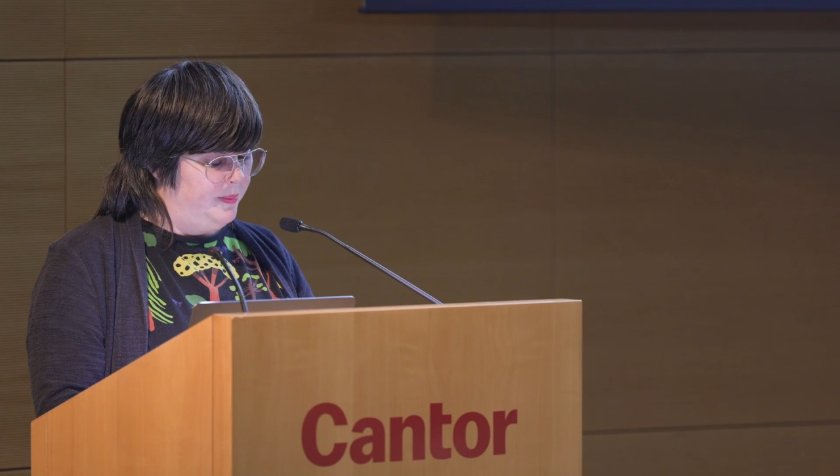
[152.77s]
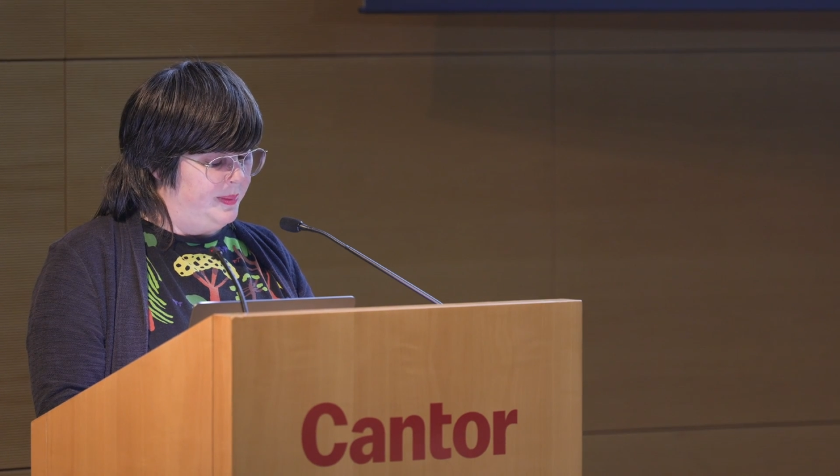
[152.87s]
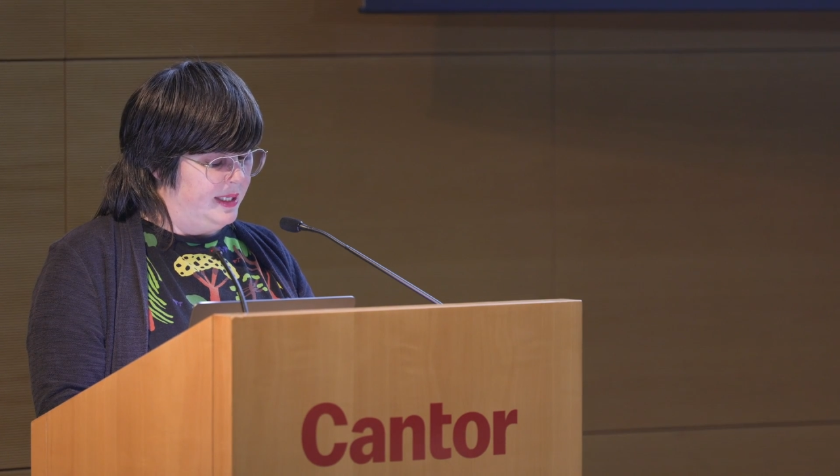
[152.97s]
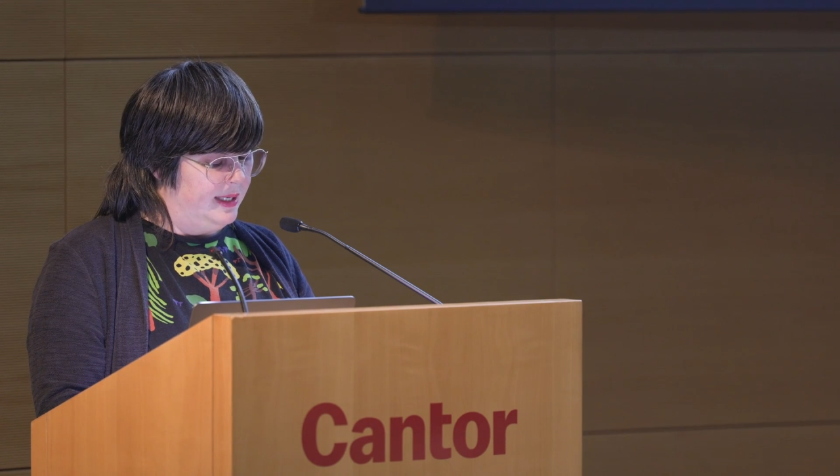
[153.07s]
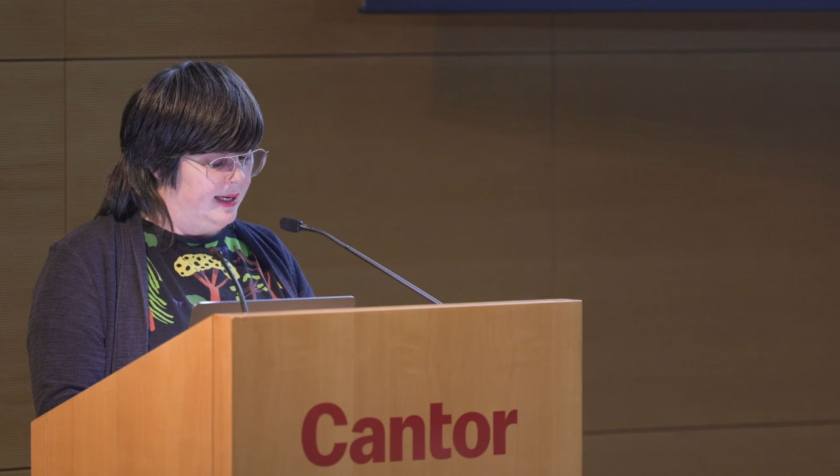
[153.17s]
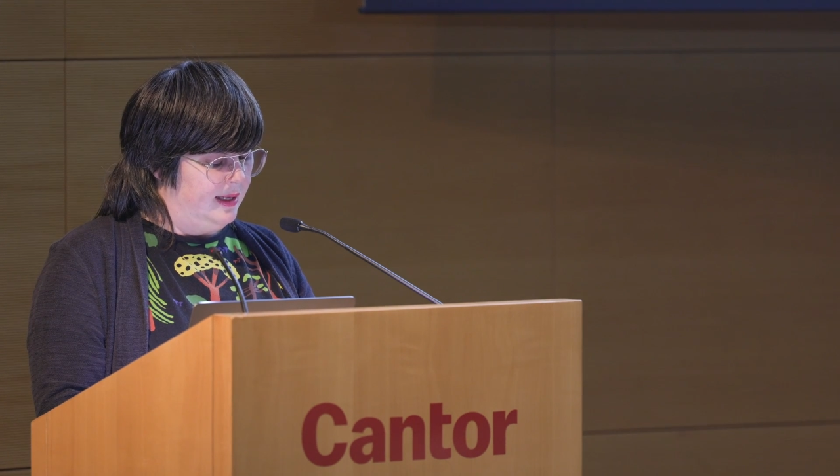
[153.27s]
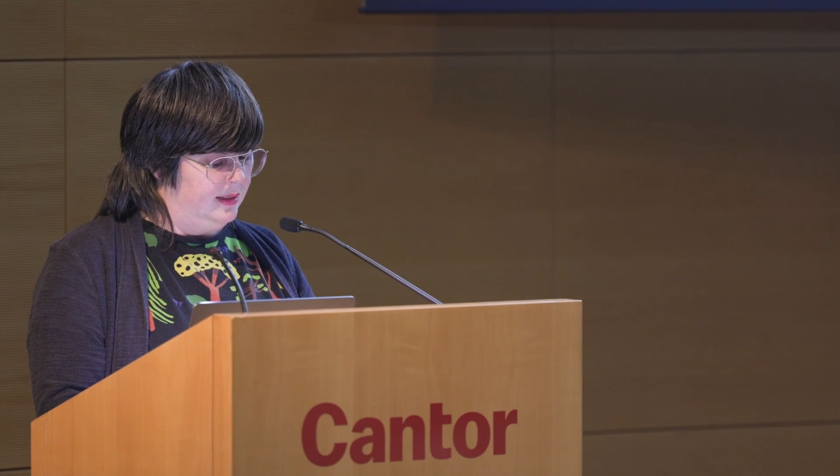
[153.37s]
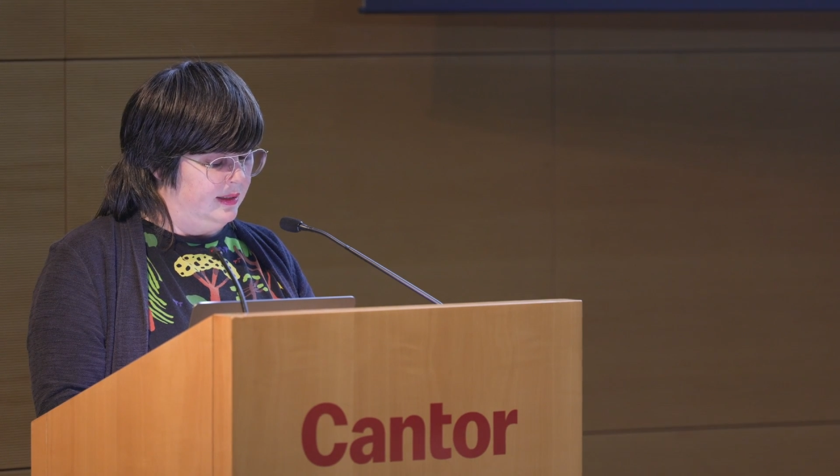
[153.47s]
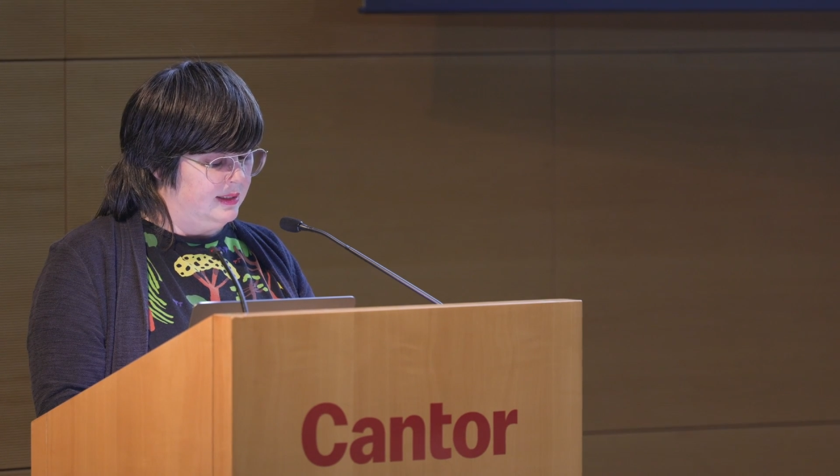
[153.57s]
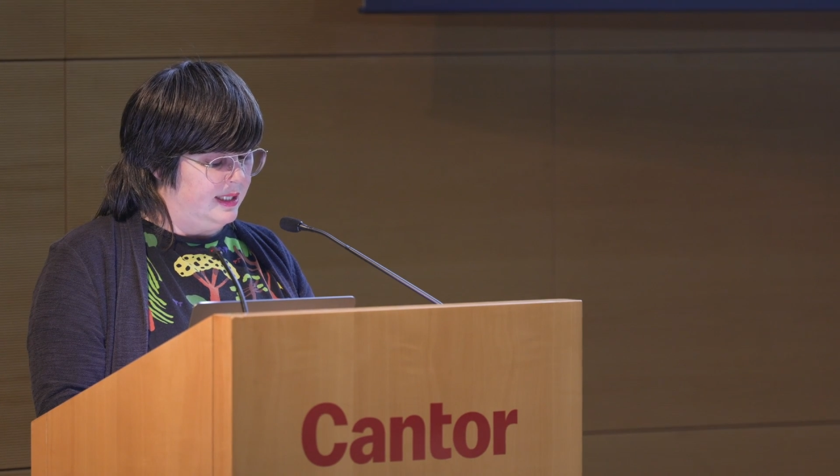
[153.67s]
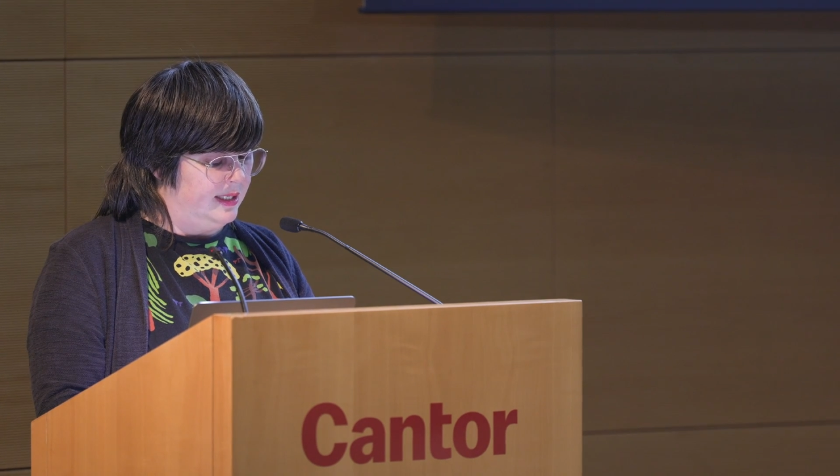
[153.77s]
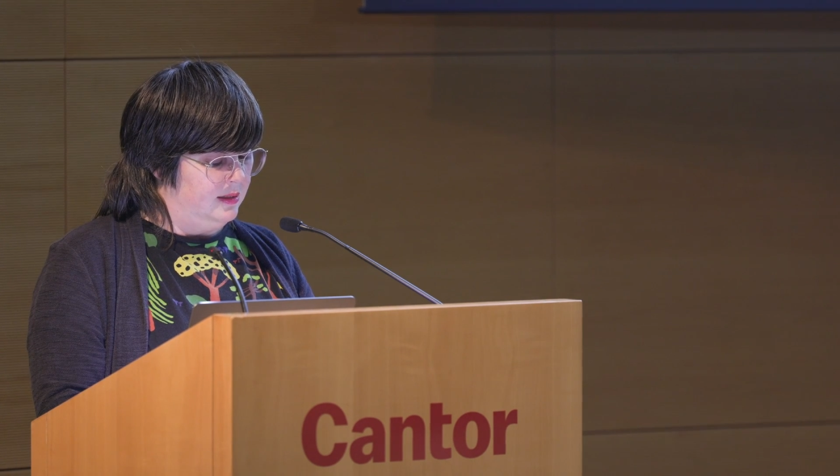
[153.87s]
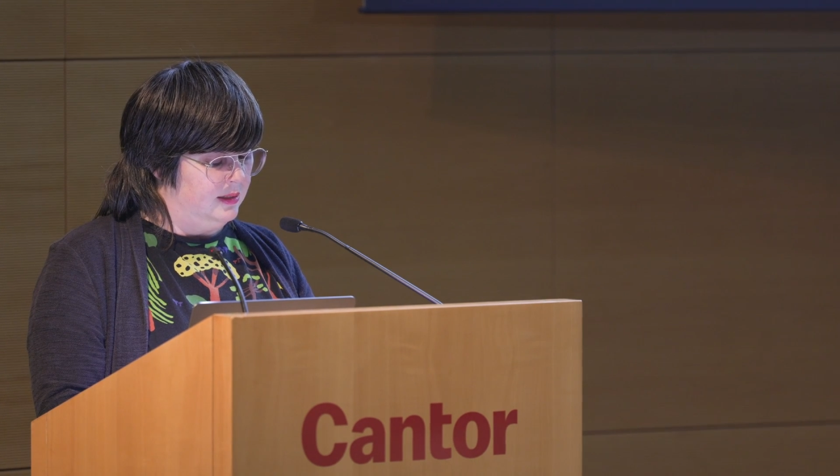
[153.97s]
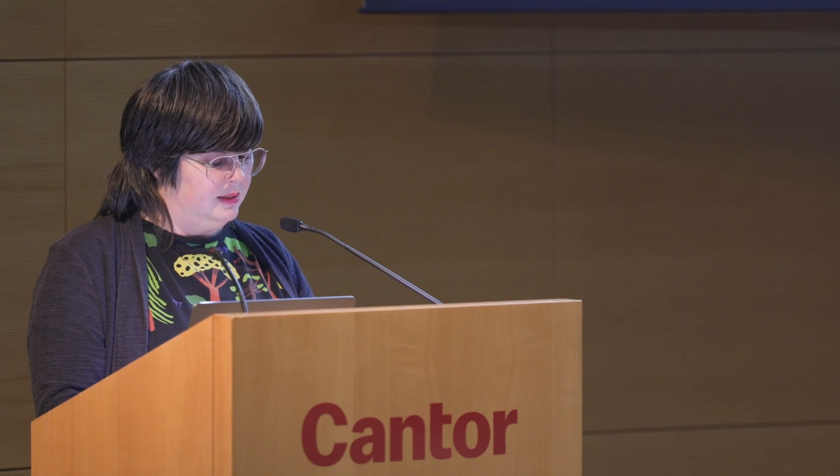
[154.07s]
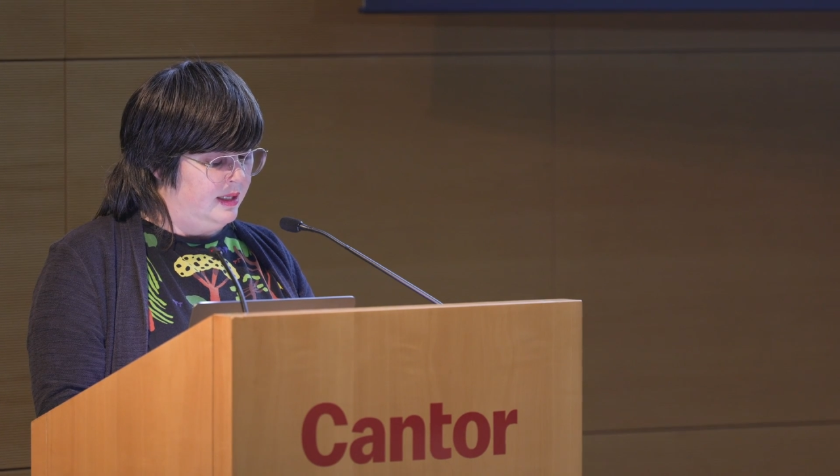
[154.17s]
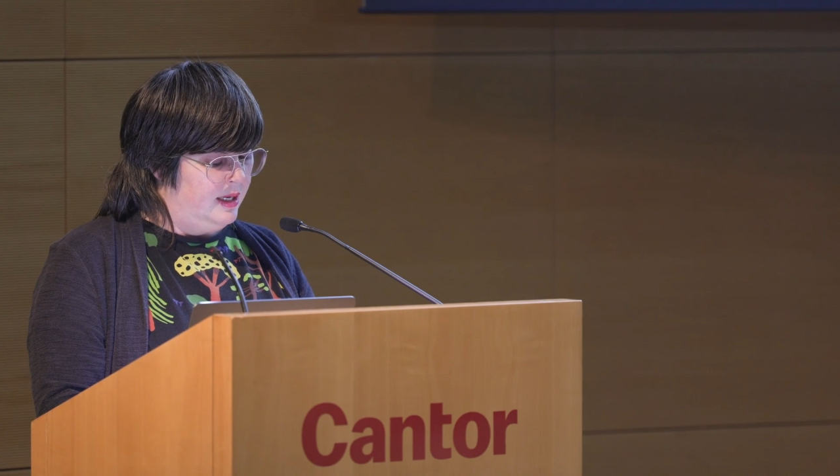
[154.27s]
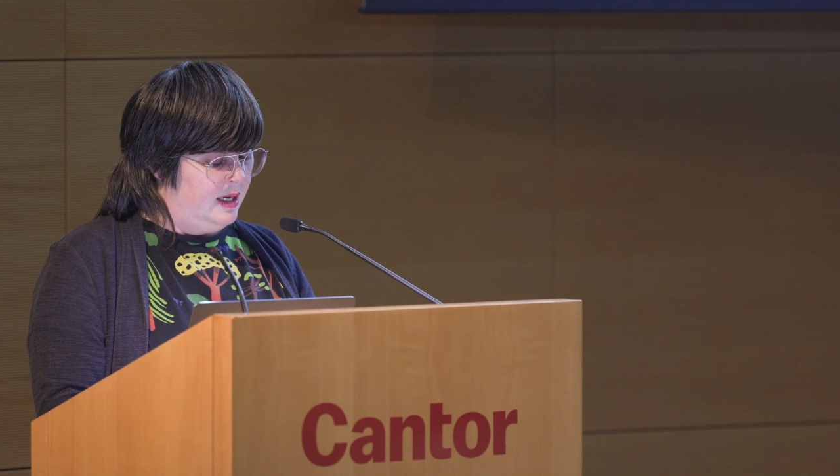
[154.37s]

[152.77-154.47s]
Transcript: Bienal, titled